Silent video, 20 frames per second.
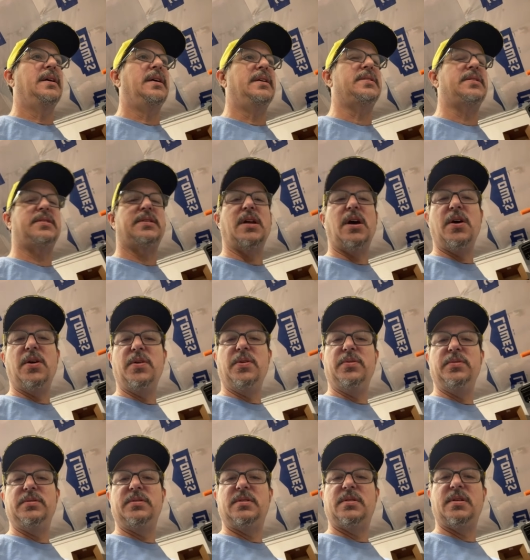
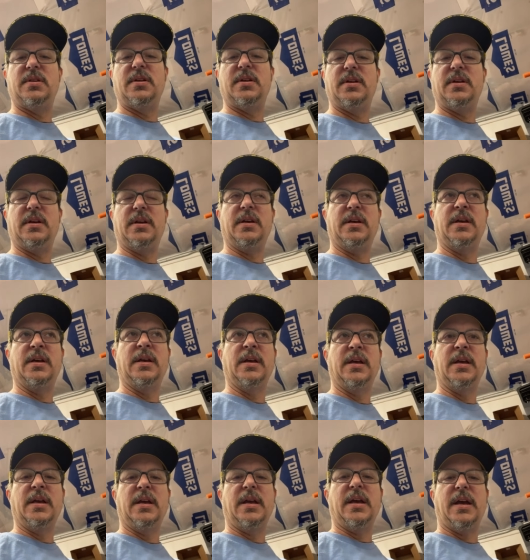snows
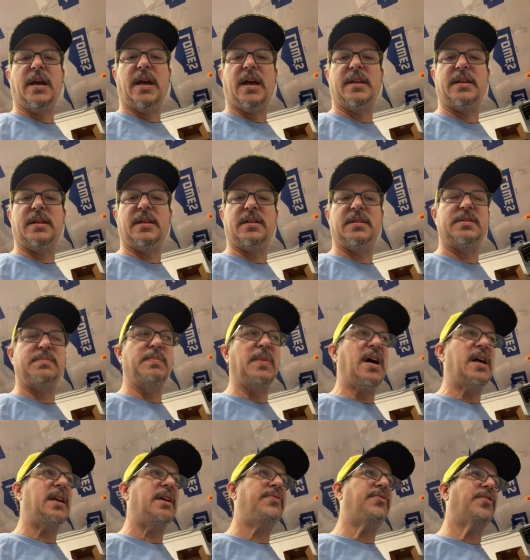and then it's
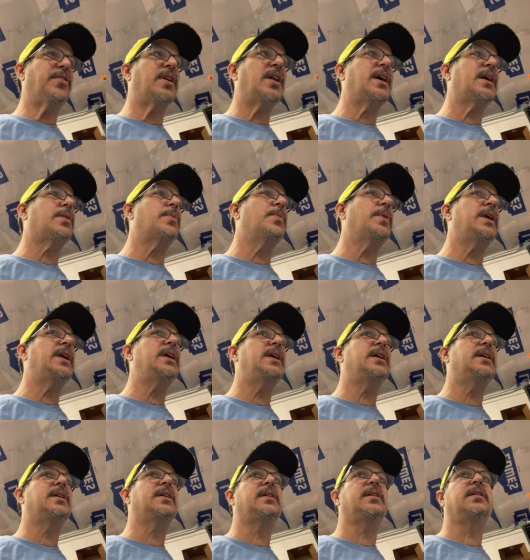muddy for like a
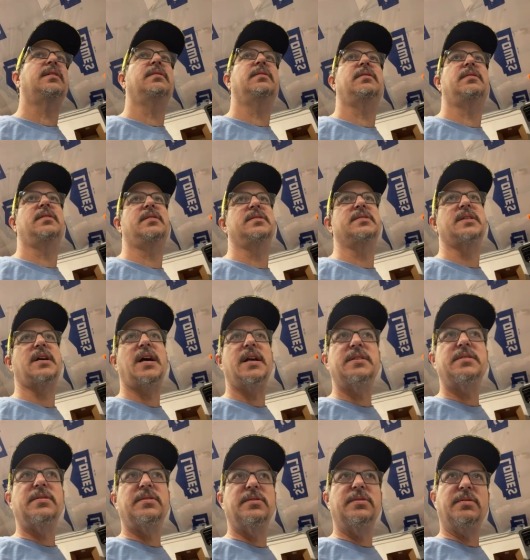week, or there's
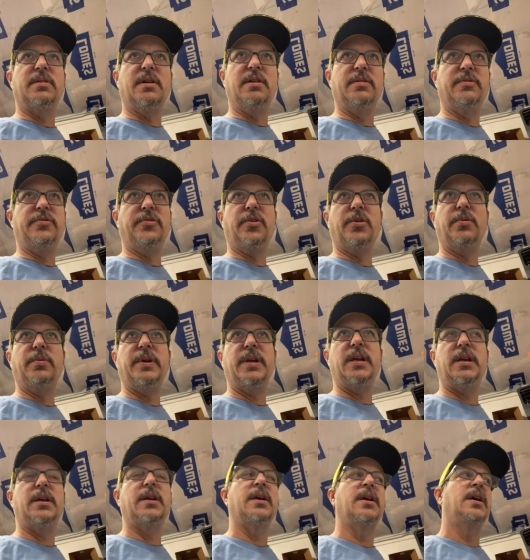ice on the road for a week,